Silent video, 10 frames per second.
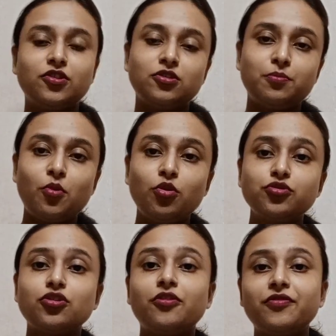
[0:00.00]
for the
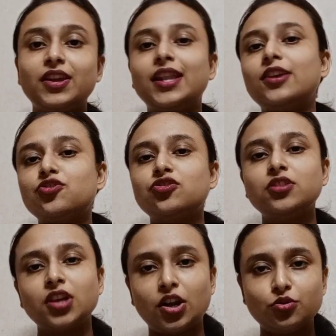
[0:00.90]
post of election
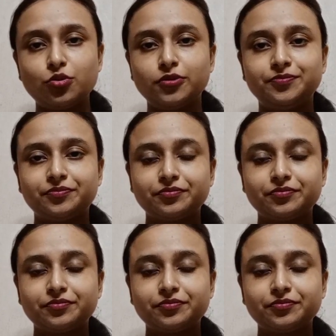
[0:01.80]
Kanungo.